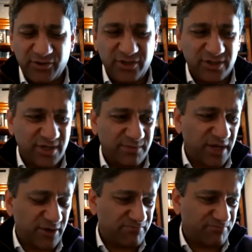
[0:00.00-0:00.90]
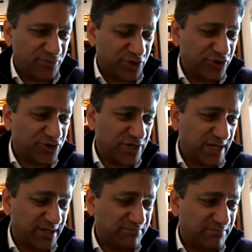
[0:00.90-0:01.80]
you compare recruit
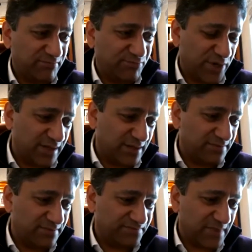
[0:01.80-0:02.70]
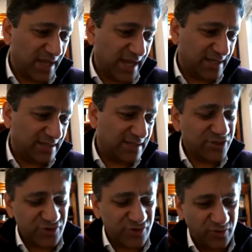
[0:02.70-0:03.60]
training in Britain and
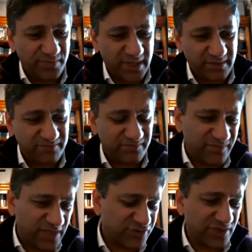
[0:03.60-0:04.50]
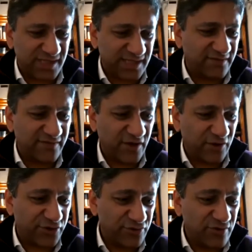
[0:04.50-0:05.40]
Israel, but the Israeli side fell
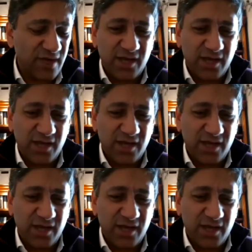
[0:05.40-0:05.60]
through.